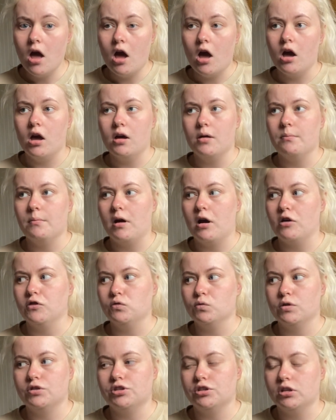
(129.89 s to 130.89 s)
I was
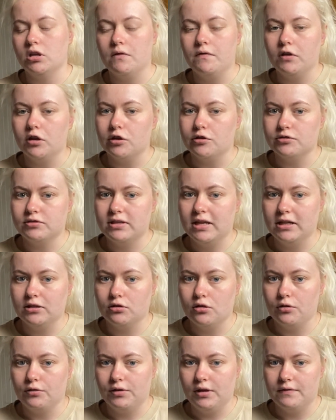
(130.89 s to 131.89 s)
watching another girl's
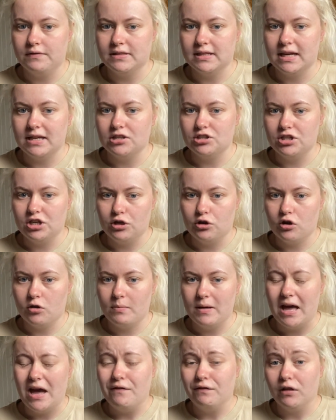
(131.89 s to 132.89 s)
TikTok the other day, and she got a
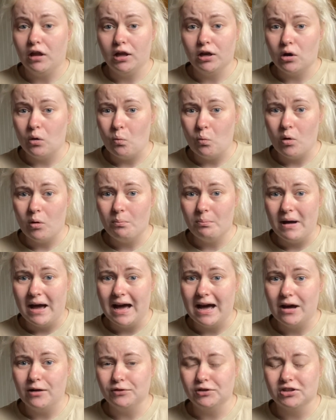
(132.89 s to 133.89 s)
pair for like £1.
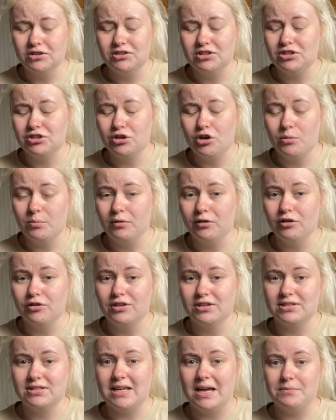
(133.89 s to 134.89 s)
I was like, oh my god,
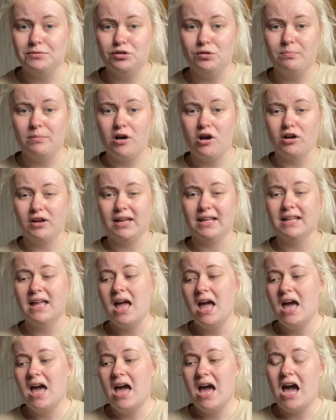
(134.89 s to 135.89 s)
that's an absolute bargain.
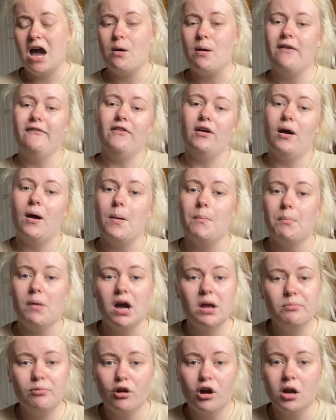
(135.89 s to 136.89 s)
However,
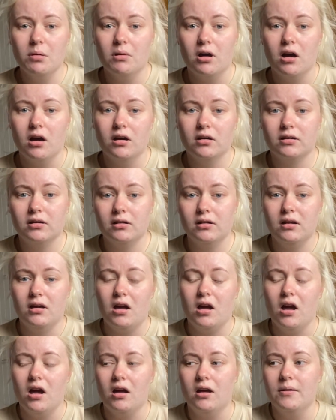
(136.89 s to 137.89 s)
my Primark
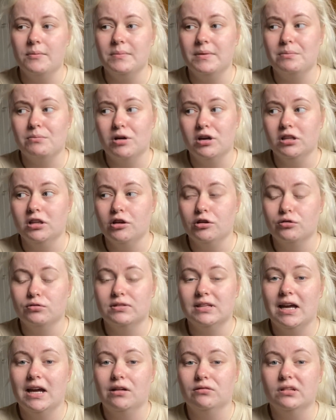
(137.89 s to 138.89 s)
in my local
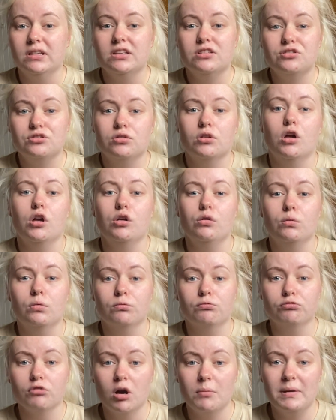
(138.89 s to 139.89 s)
town is so
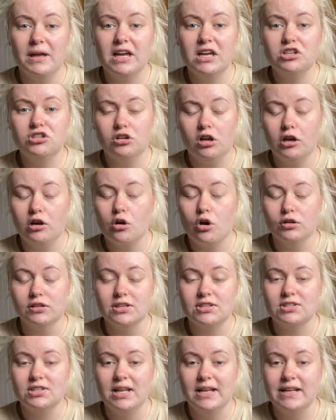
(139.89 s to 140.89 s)
rubbish. Like,
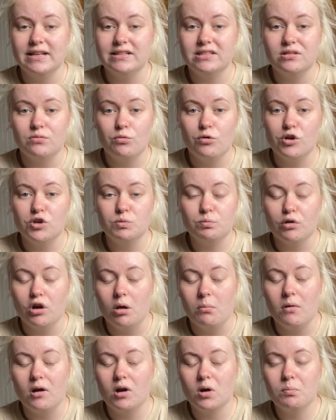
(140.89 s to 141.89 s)
honestly, it's the worst
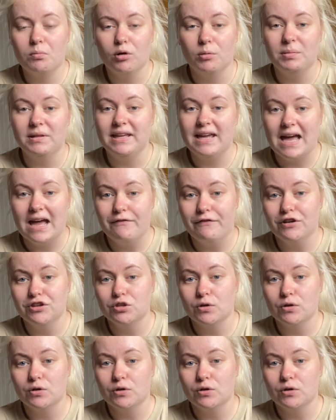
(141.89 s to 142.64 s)
Primark probably ever.